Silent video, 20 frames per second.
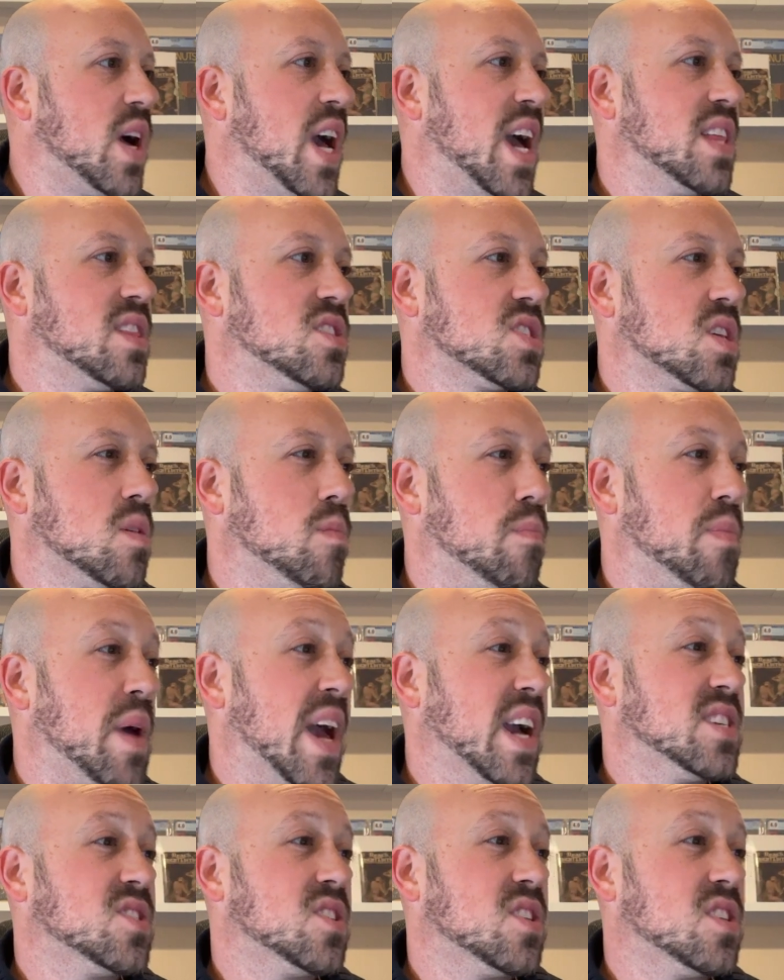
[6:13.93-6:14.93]
I had this coming
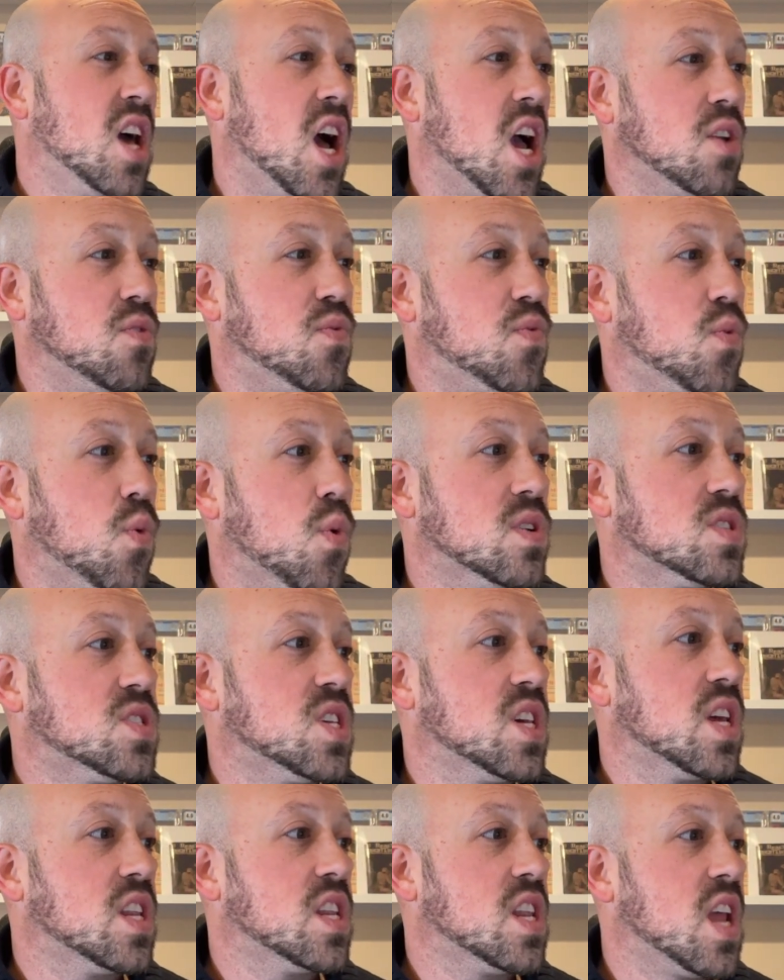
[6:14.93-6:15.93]
back as a 9.4
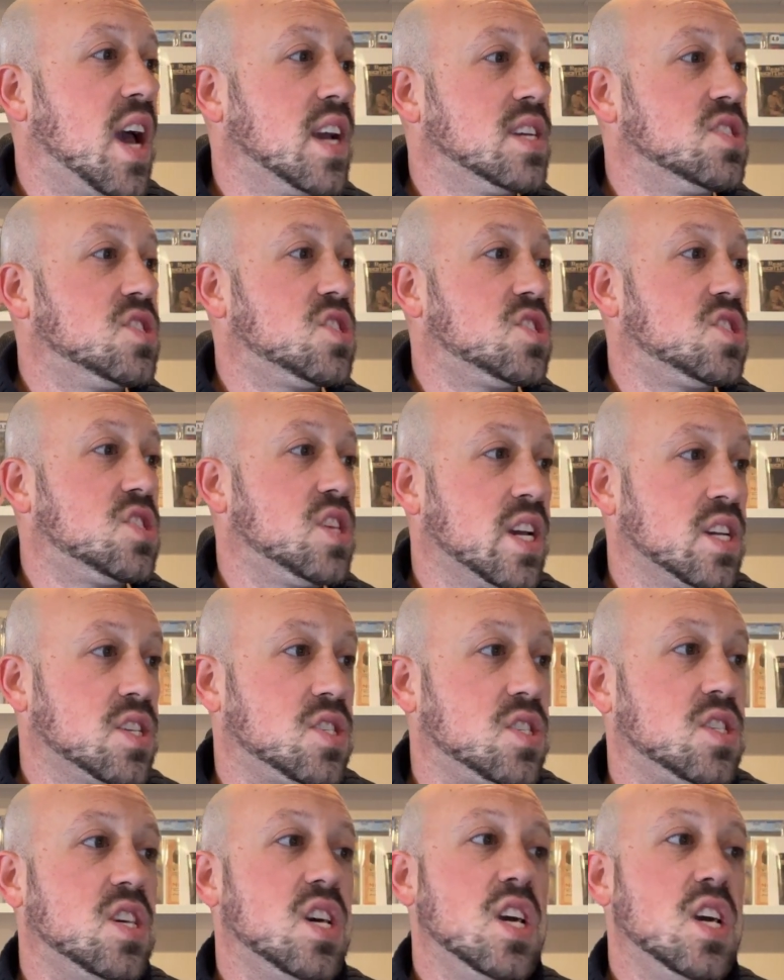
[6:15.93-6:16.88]
to 9.6.